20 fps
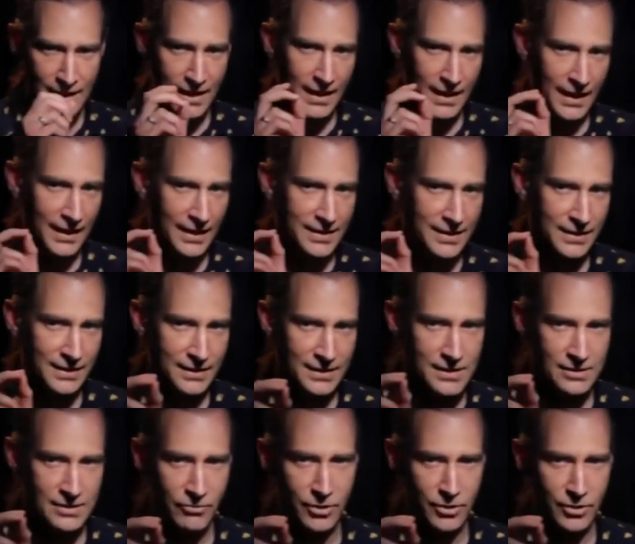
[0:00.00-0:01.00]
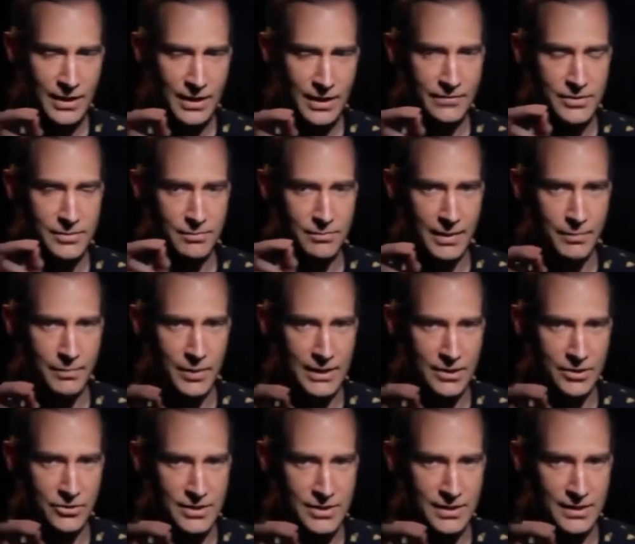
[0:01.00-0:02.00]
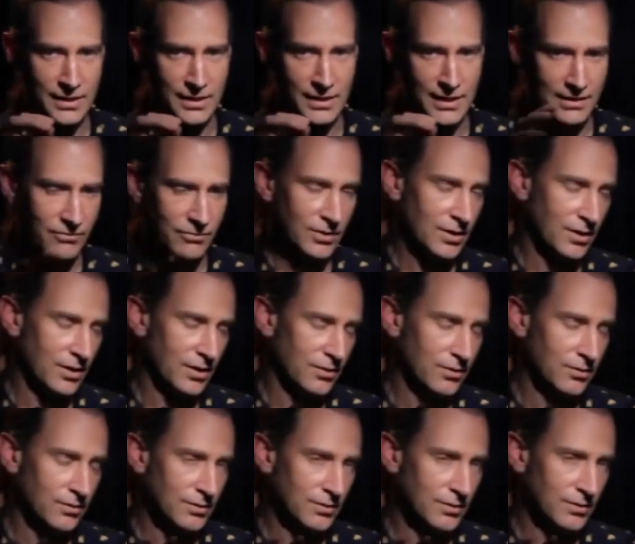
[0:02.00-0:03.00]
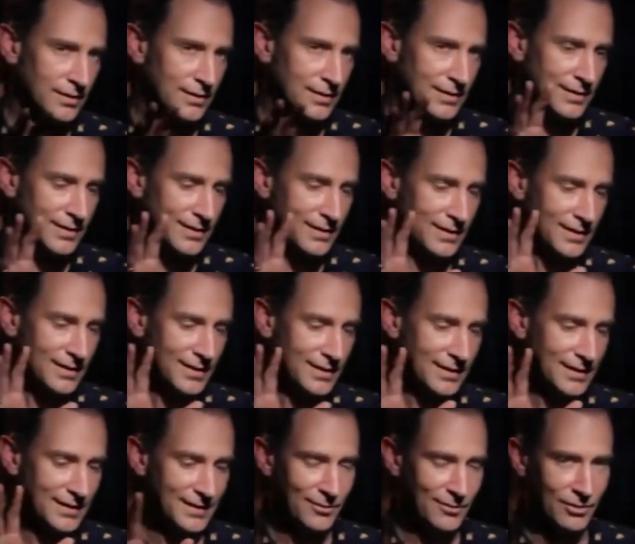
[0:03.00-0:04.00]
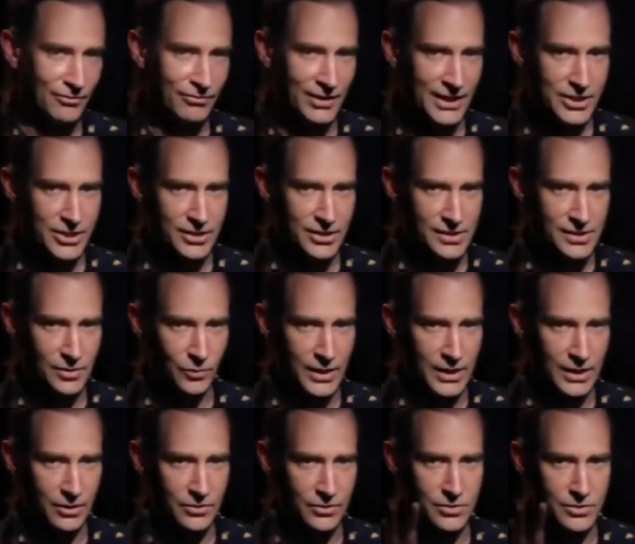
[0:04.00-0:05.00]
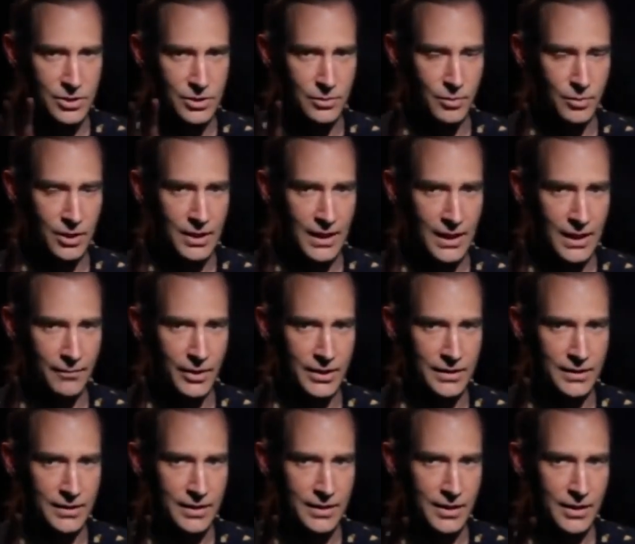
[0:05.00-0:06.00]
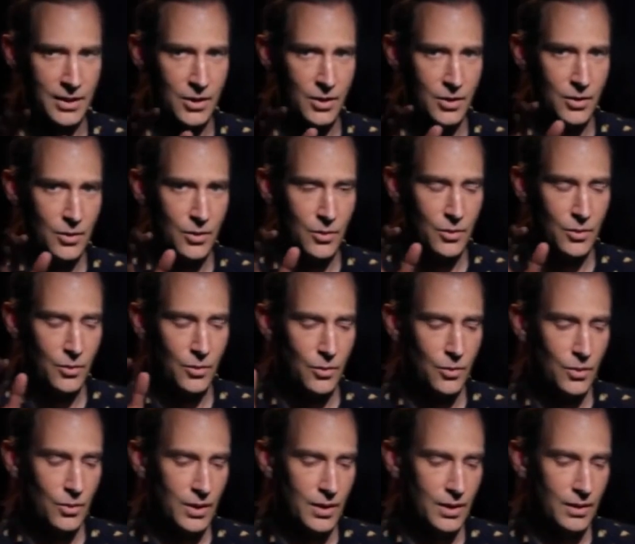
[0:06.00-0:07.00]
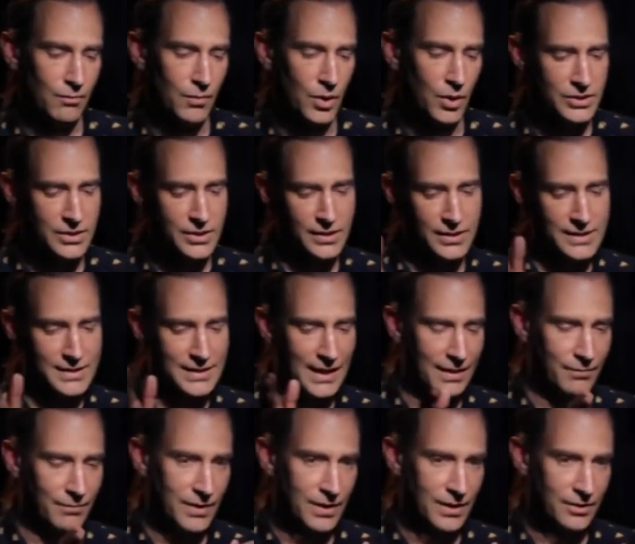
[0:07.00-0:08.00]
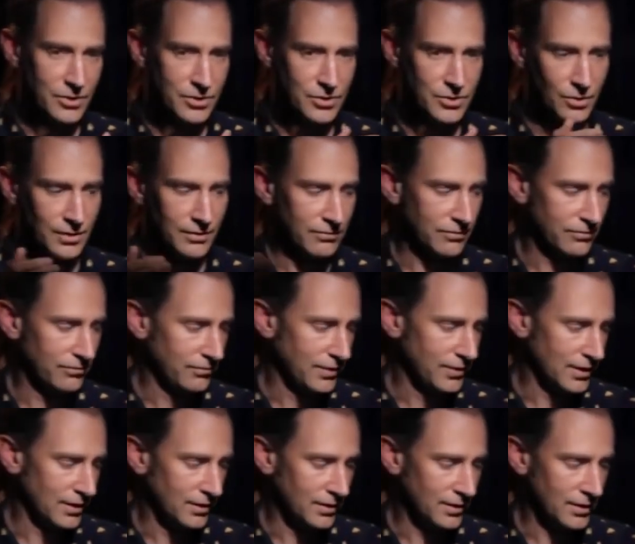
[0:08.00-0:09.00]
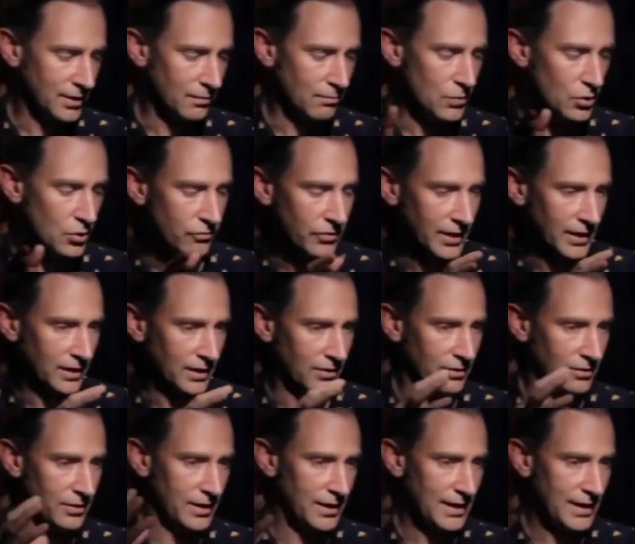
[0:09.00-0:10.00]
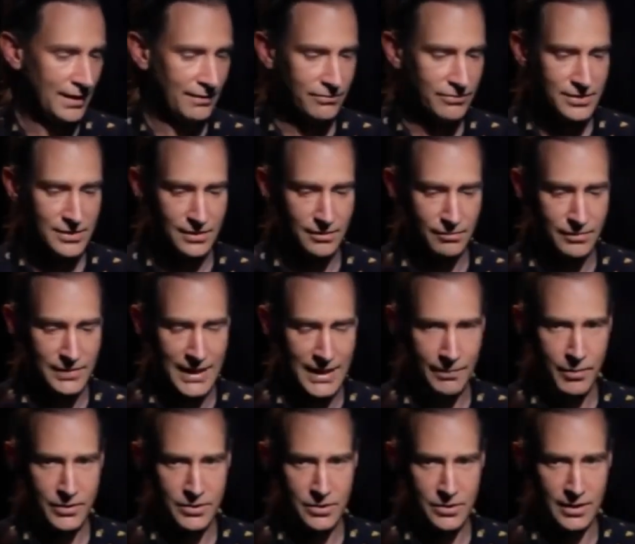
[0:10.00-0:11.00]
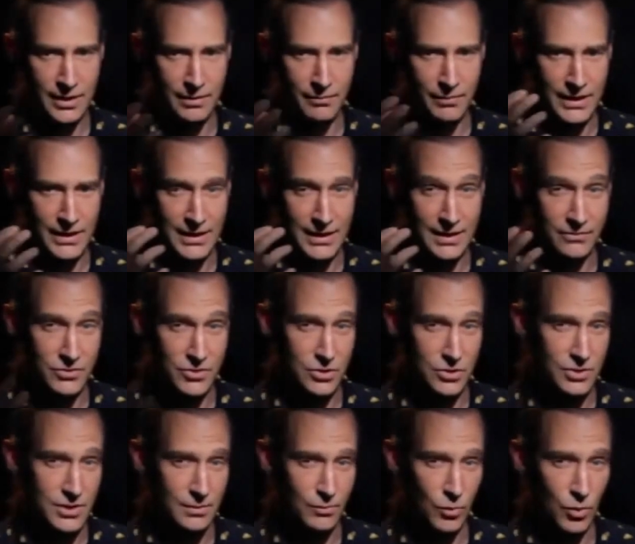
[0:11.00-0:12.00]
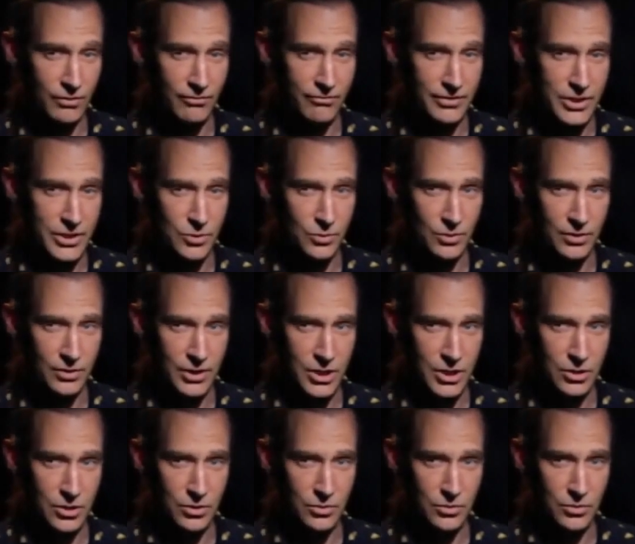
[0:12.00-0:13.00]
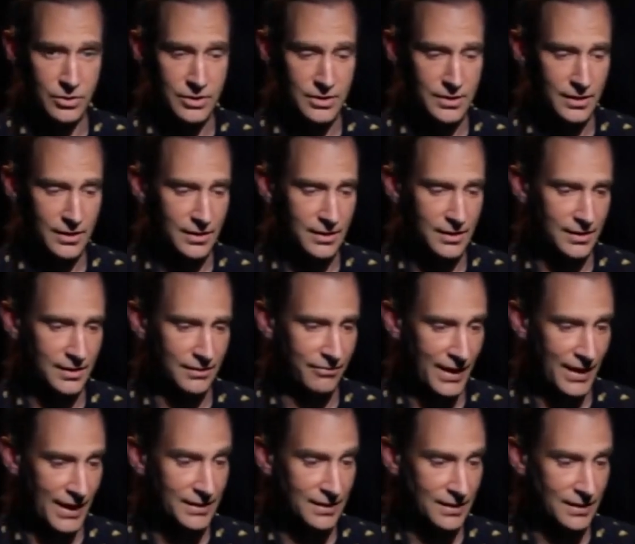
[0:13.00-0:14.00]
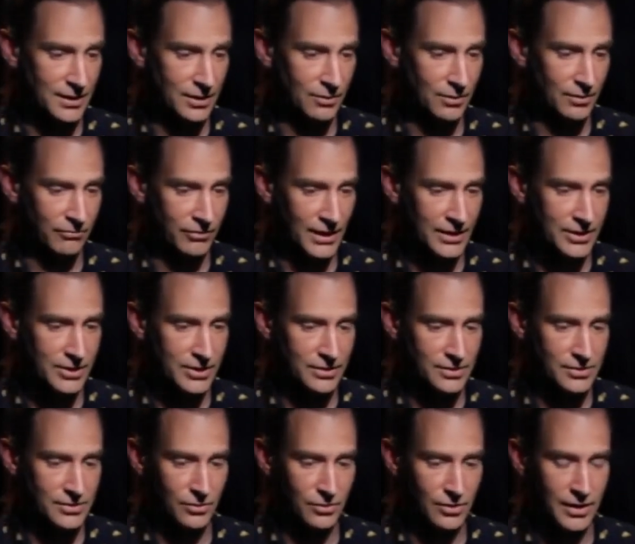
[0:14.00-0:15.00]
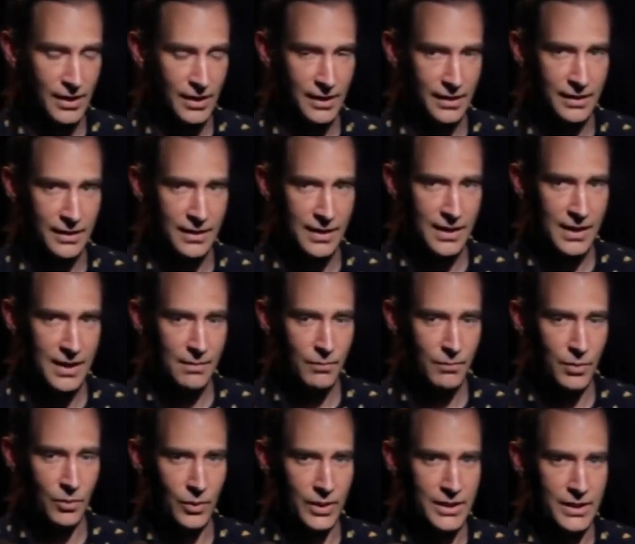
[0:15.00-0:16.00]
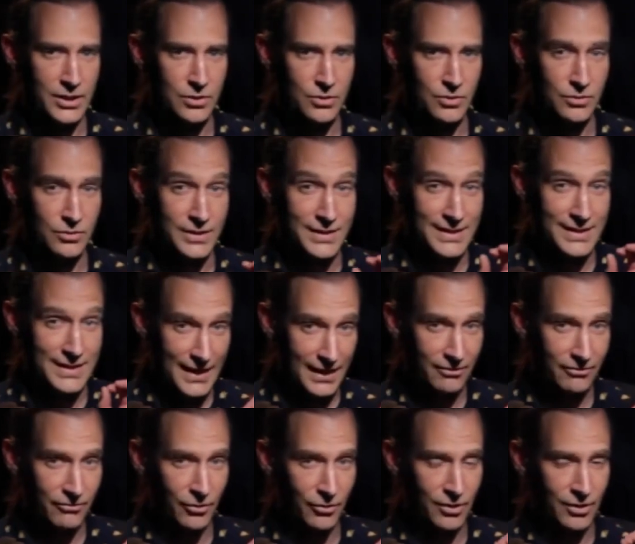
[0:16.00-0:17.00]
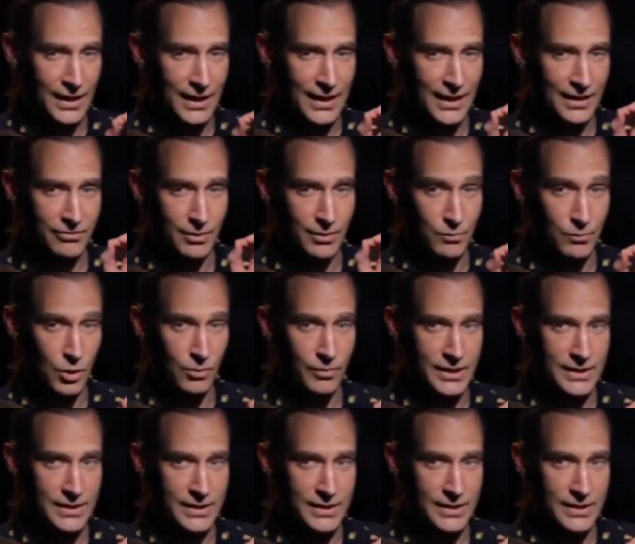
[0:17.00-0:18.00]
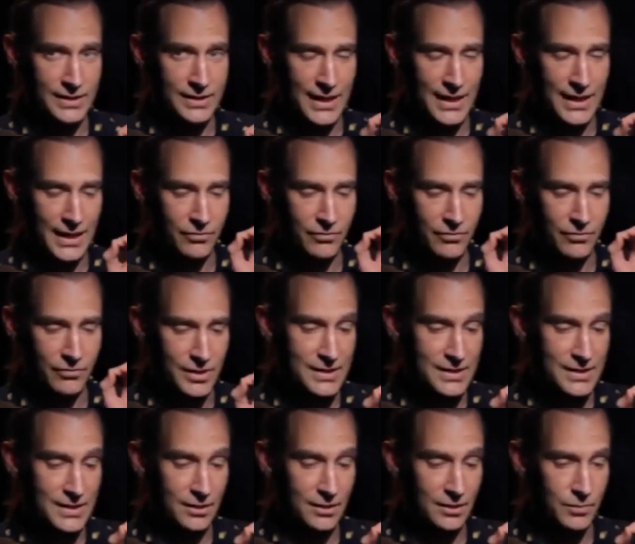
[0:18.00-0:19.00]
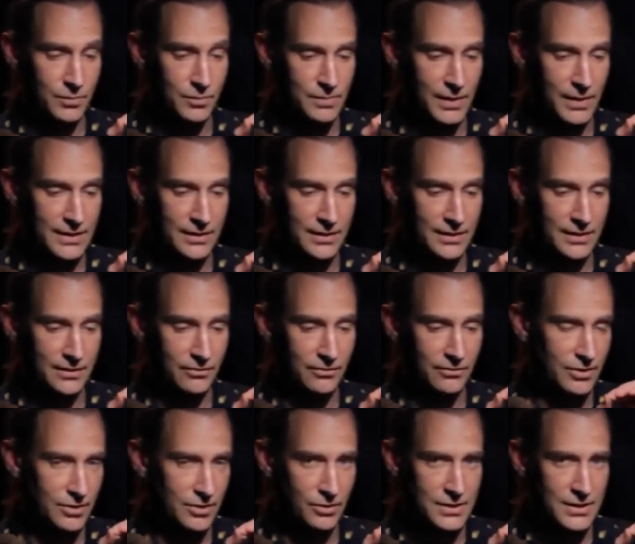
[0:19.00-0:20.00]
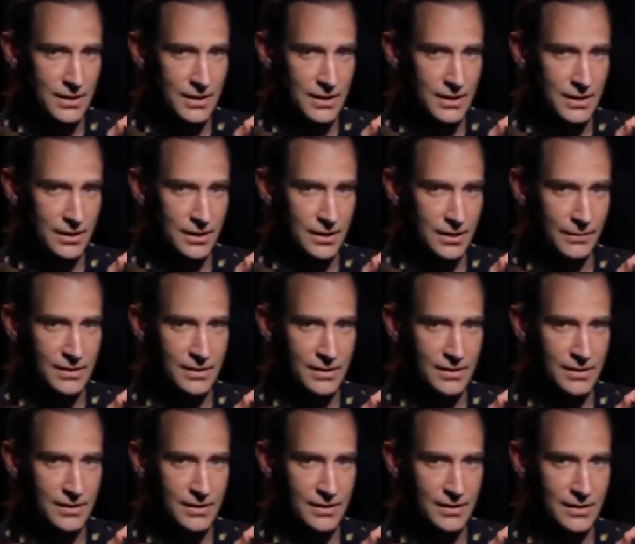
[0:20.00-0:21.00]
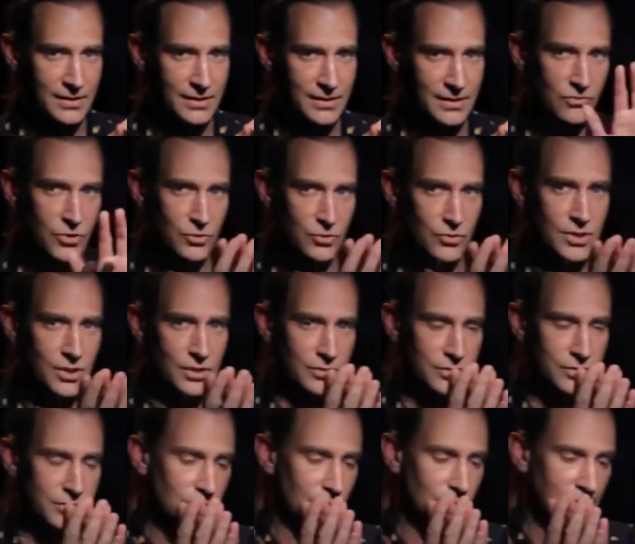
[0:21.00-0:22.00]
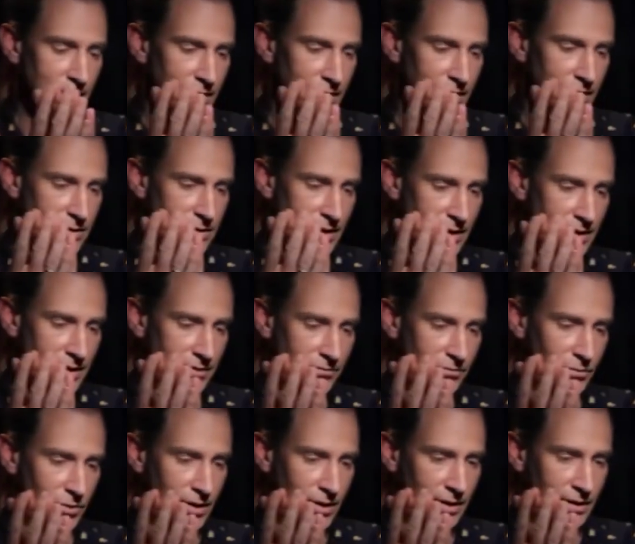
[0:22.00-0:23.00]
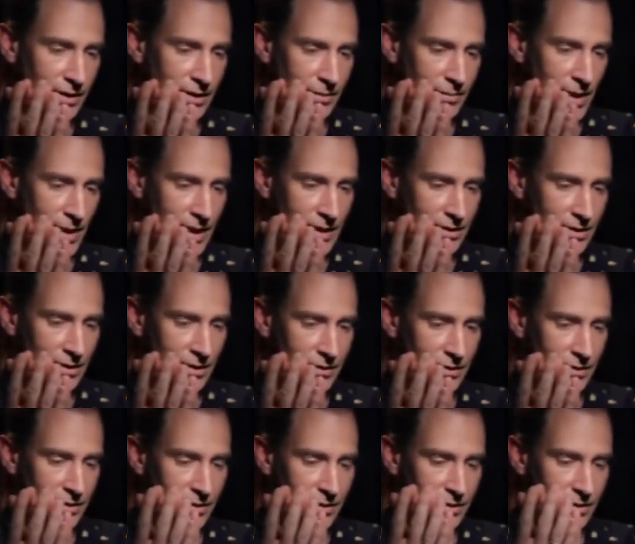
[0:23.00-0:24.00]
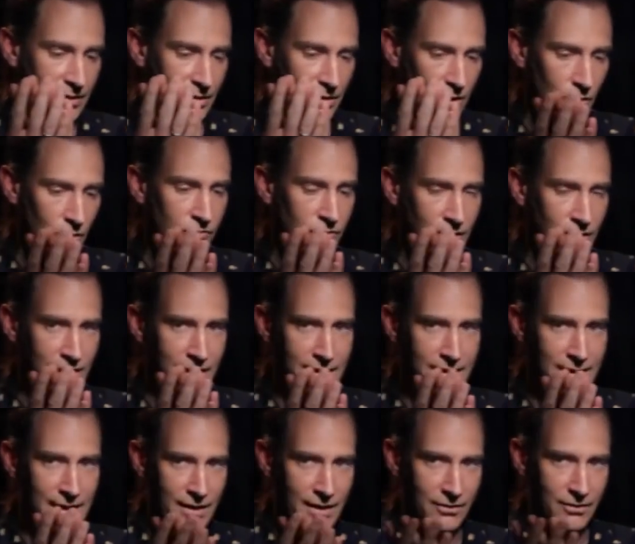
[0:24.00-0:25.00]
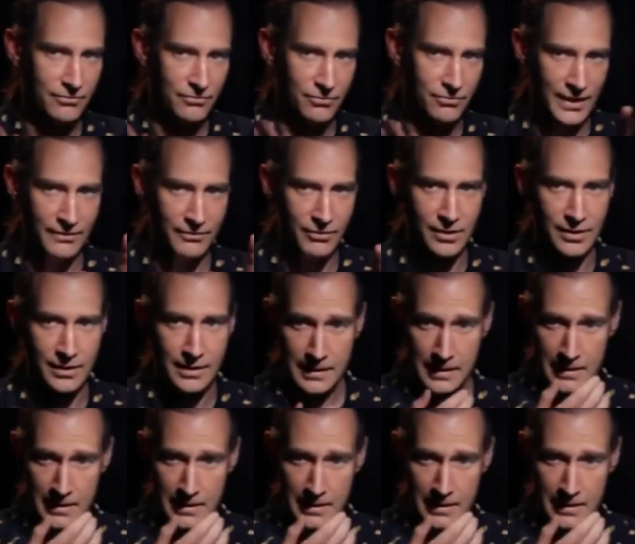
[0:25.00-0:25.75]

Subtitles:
And I think these photographs might be interesting, even though reflections in windows are super common. Most of the time they're they're moving, or they have some depth to them that gives you some more visual cue to the fact that they're reflections or not. But when you take a photograph, a moment in time from a single perspective with no stereopsis, you fuse those two layers, right? The foreground and the background are overlaid now forever.